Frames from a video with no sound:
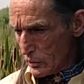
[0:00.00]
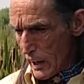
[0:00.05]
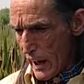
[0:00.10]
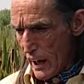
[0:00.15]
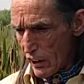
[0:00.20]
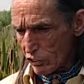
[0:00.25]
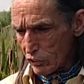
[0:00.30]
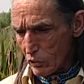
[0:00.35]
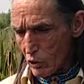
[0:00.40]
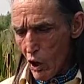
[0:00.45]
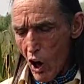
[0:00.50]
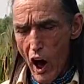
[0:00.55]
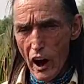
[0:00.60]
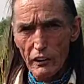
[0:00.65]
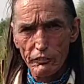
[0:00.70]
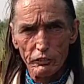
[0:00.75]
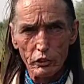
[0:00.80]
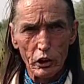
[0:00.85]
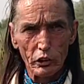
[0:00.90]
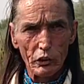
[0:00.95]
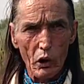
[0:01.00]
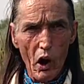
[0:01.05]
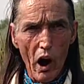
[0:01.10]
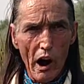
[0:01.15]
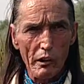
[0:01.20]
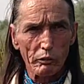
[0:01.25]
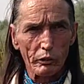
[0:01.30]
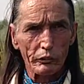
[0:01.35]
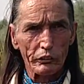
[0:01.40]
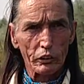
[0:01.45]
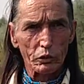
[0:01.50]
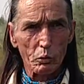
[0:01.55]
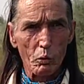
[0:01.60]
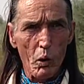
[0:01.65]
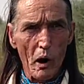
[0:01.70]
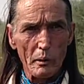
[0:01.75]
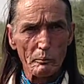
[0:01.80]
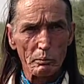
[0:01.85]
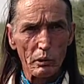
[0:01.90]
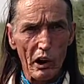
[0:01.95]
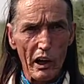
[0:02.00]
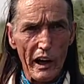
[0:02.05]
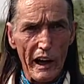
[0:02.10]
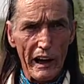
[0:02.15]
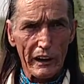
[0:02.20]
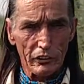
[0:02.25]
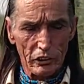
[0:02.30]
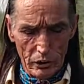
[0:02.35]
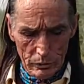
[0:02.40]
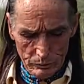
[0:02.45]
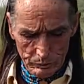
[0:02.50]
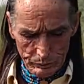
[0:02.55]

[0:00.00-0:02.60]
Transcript: Has a lot of food to offer in this one plant.